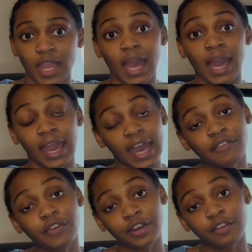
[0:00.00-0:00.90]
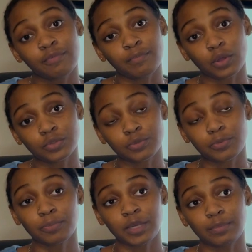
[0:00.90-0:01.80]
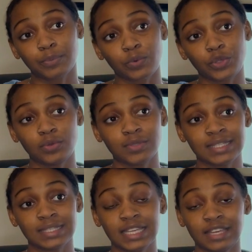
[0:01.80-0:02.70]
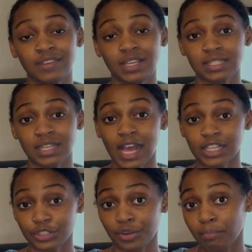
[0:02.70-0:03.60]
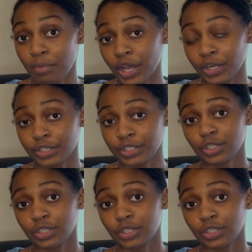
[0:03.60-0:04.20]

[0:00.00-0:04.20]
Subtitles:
I have heard of multiple people using TVs as their monitor.